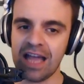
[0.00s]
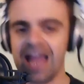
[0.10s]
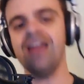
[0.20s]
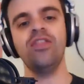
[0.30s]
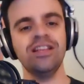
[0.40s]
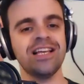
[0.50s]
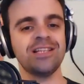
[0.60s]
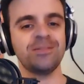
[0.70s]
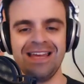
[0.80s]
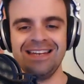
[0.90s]
and this
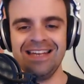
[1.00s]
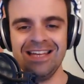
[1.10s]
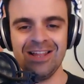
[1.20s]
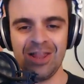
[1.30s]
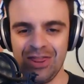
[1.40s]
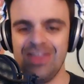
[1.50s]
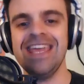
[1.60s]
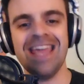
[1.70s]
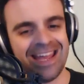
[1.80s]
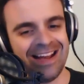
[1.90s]
has been
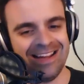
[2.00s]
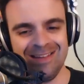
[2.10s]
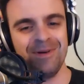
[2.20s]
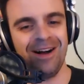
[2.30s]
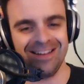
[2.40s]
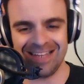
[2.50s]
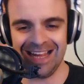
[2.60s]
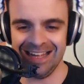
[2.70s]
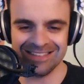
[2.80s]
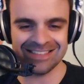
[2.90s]
the AIE
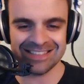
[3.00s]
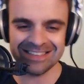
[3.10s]
Podcast.